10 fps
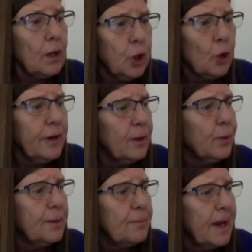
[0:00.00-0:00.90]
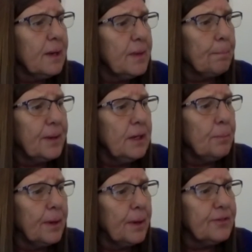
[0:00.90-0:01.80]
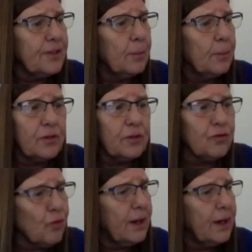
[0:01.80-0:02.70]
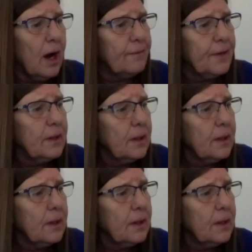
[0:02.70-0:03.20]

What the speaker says: Gloria would make me a peanut butter sandwich straight off,